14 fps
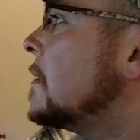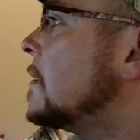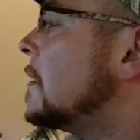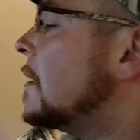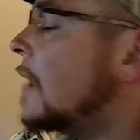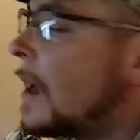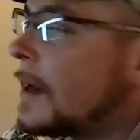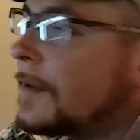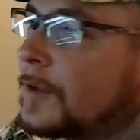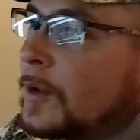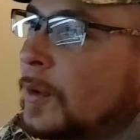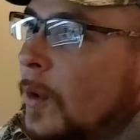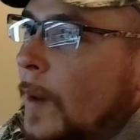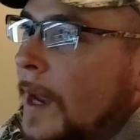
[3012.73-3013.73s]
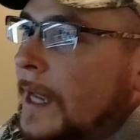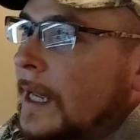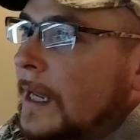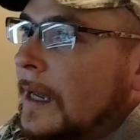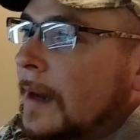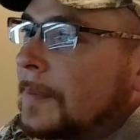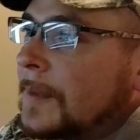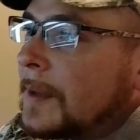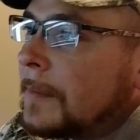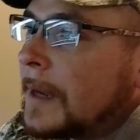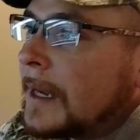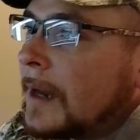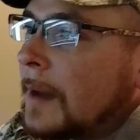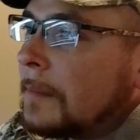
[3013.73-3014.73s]
a lot of you are waking up that
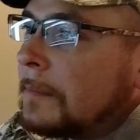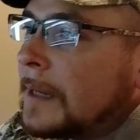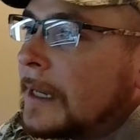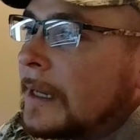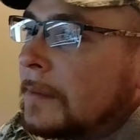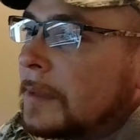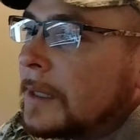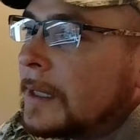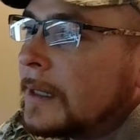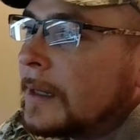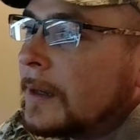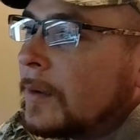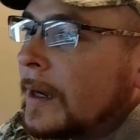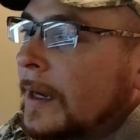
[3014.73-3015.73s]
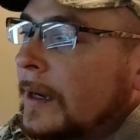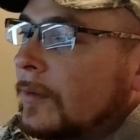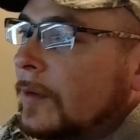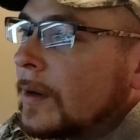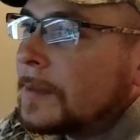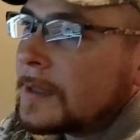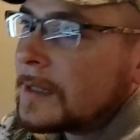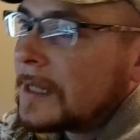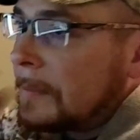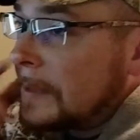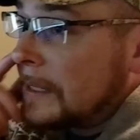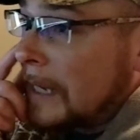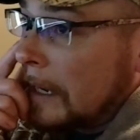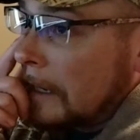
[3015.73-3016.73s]
may not be completely awake. Rub the
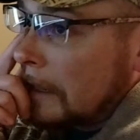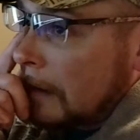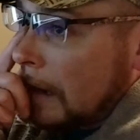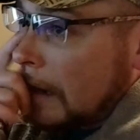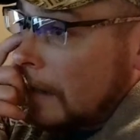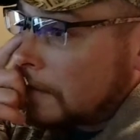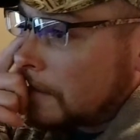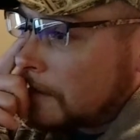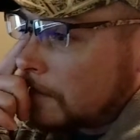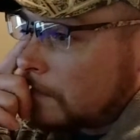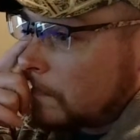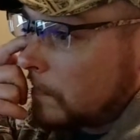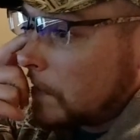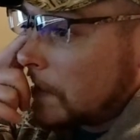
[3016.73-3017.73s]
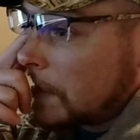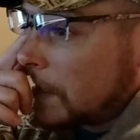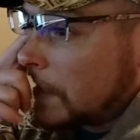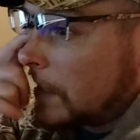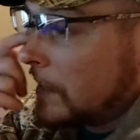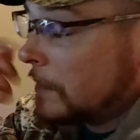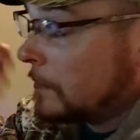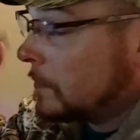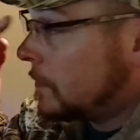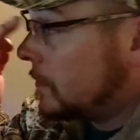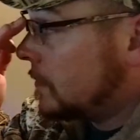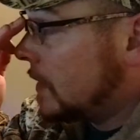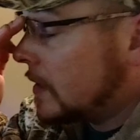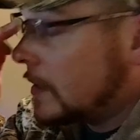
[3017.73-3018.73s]
sleepies out of your eyes, okay?
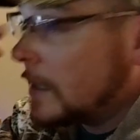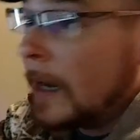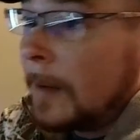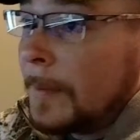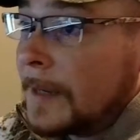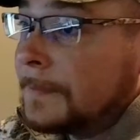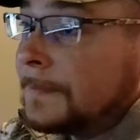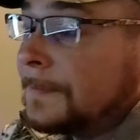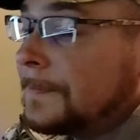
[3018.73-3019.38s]
It's coming.